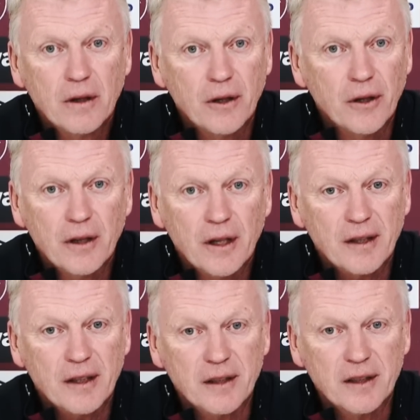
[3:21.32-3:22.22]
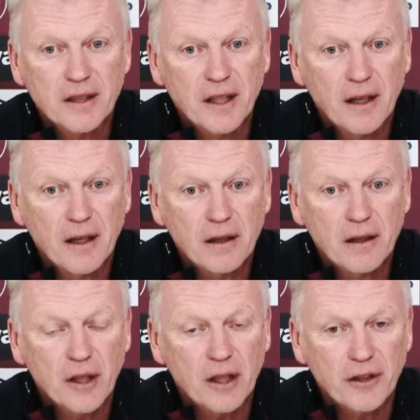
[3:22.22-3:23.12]
no, I think that
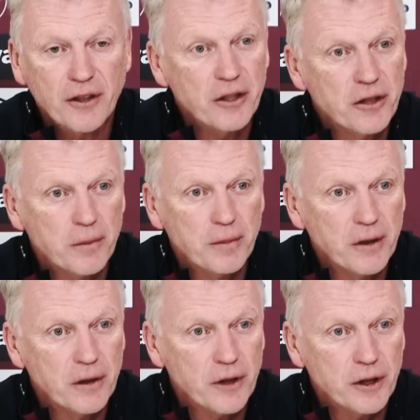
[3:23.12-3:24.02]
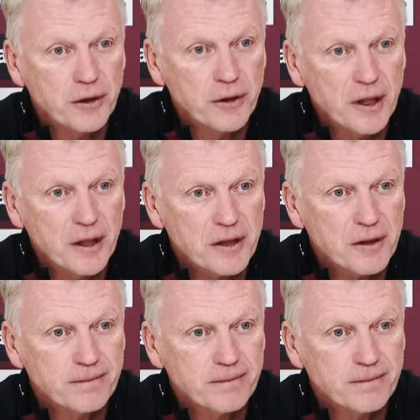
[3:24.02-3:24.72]
they've done a great job here over the 2 years.